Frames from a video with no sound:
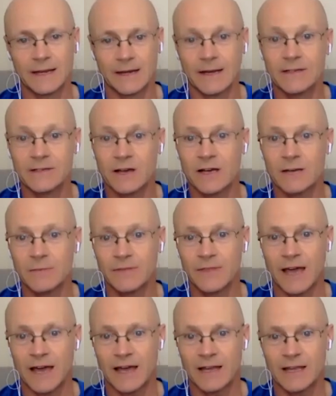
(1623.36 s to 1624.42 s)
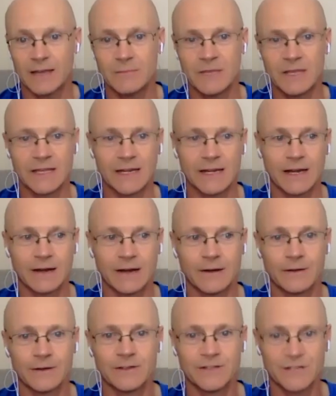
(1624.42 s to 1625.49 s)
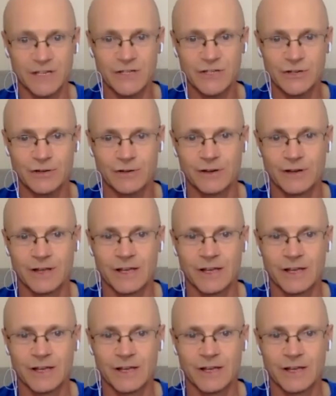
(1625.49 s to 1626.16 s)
I talk about that in Millionaire Teacher.